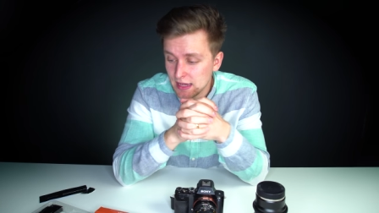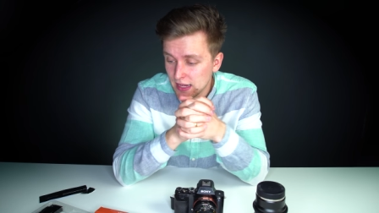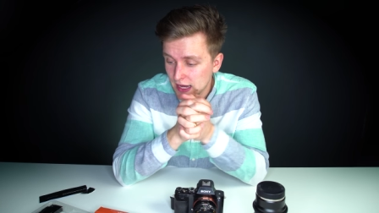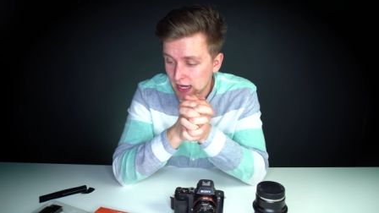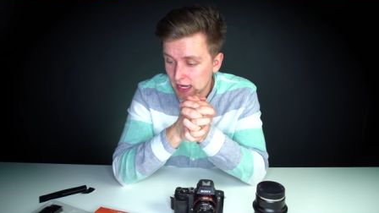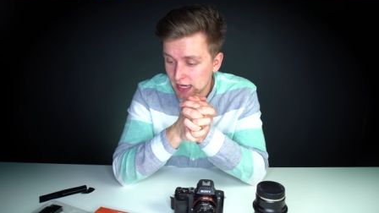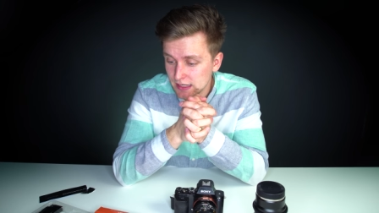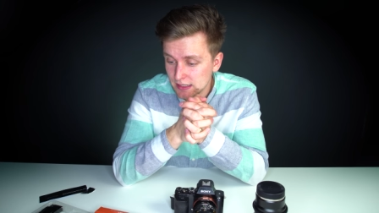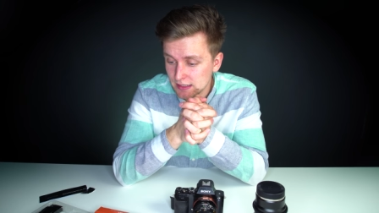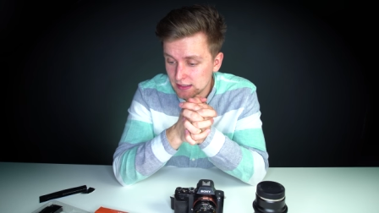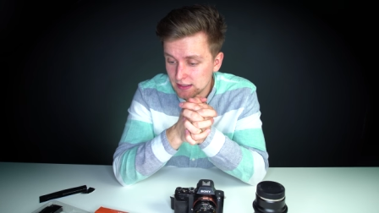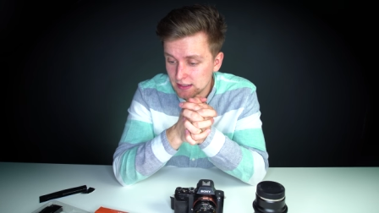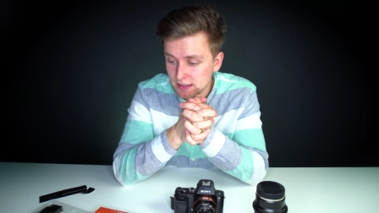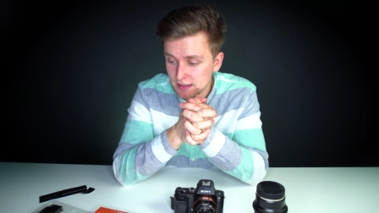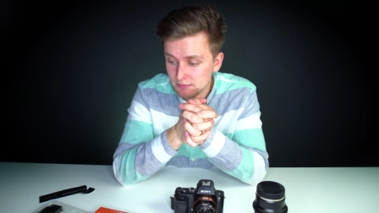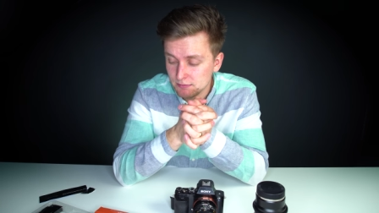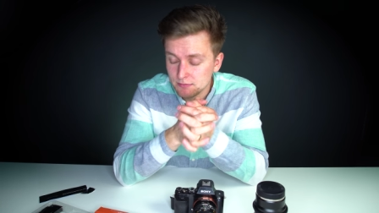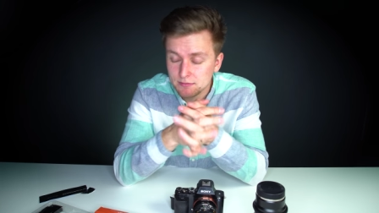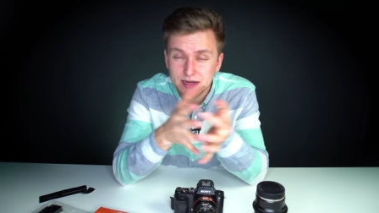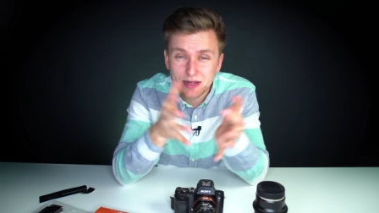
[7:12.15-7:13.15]
and
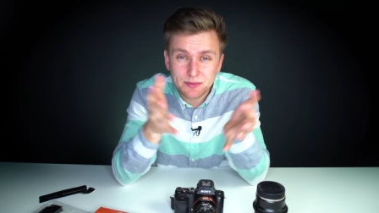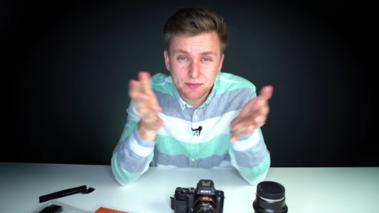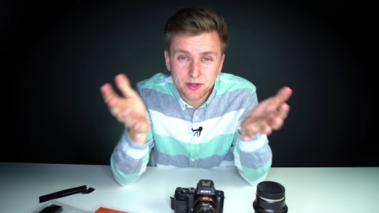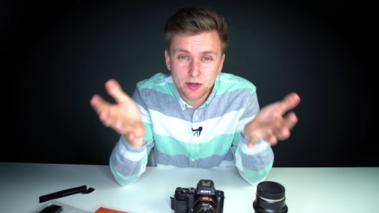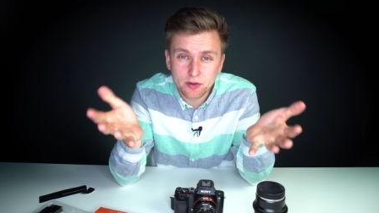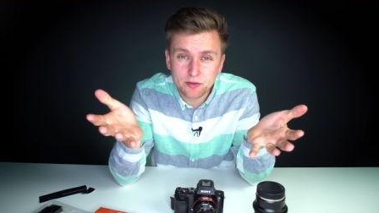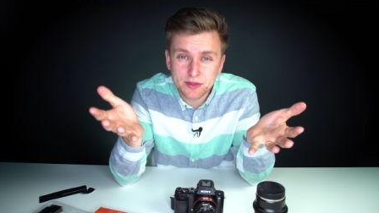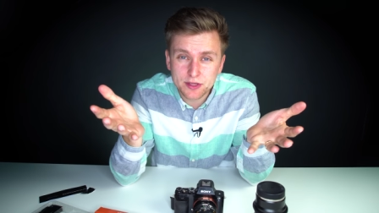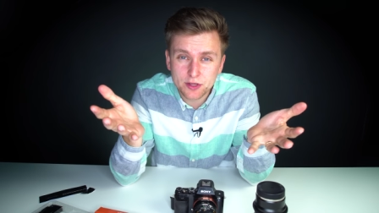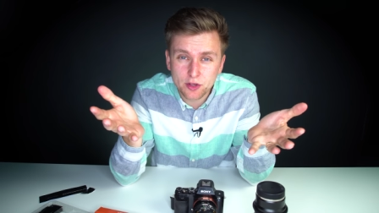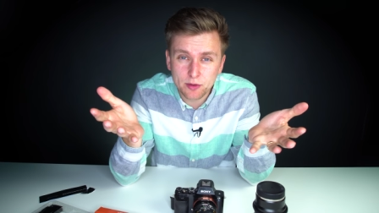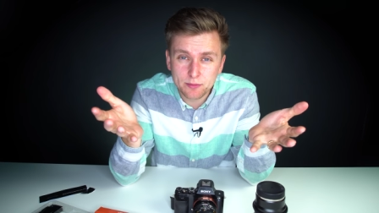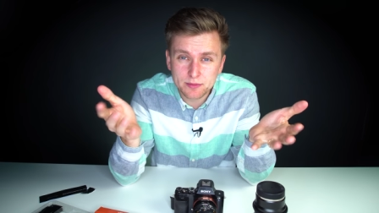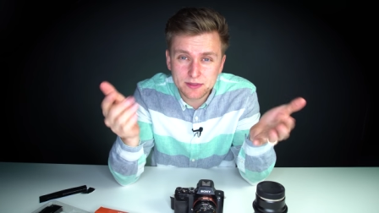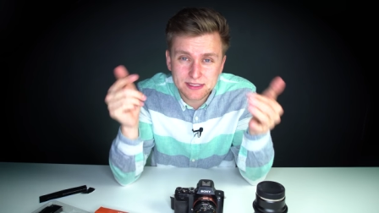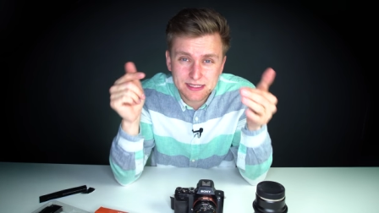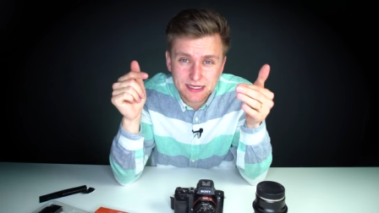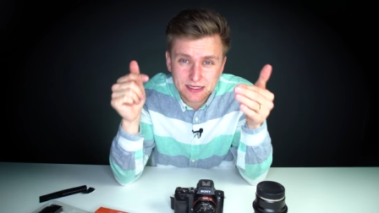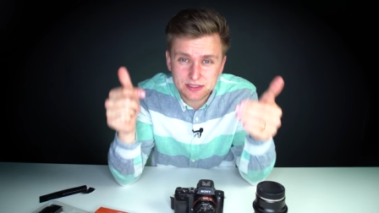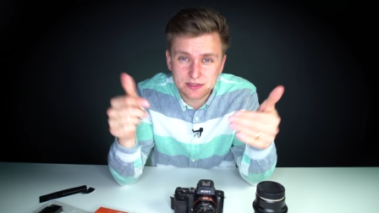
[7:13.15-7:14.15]
let me know in the
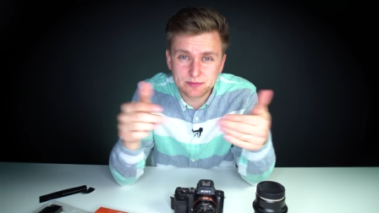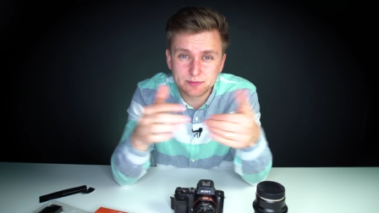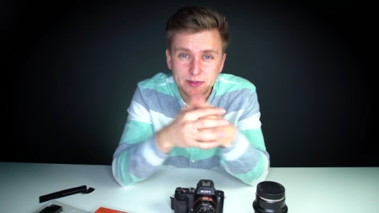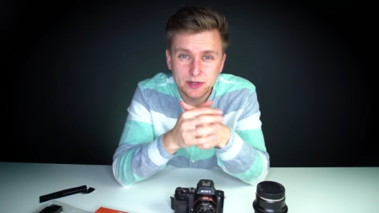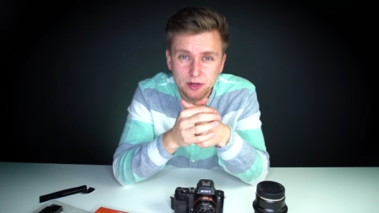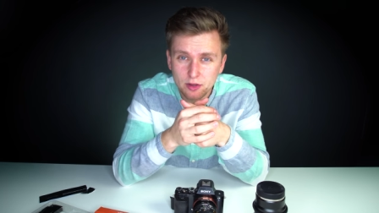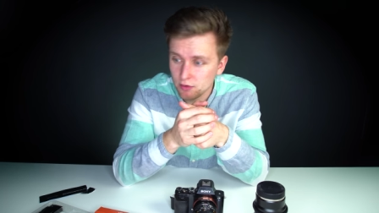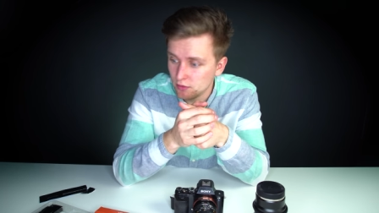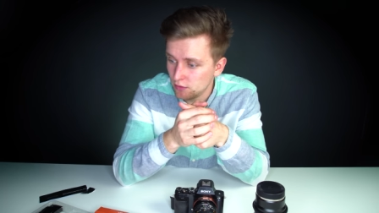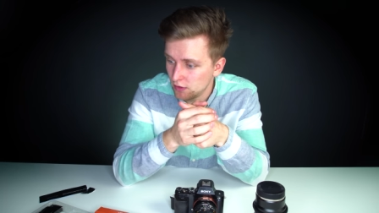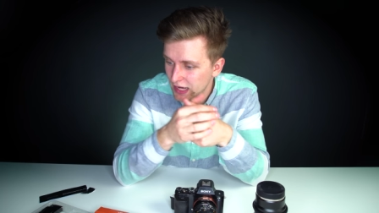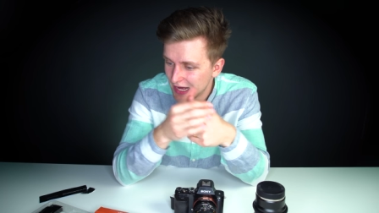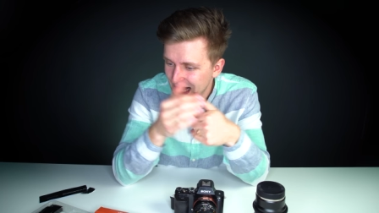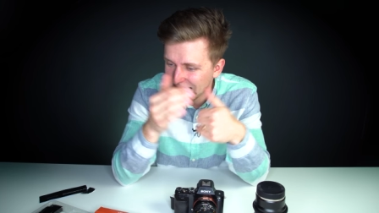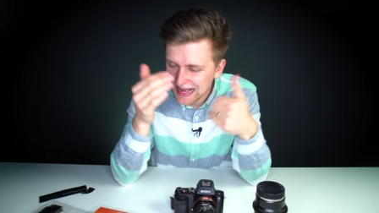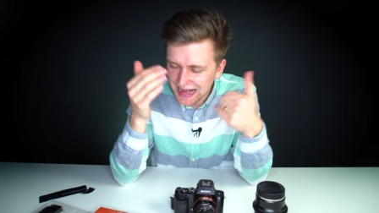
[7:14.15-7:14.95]
comment section below,